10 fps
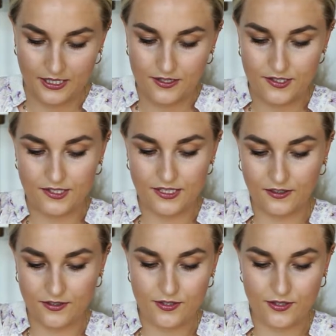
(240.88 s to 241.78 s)

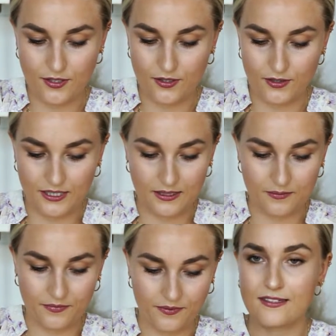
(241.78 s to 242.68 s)
still, so
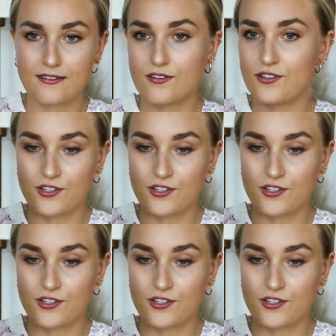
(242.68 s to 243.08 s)
this is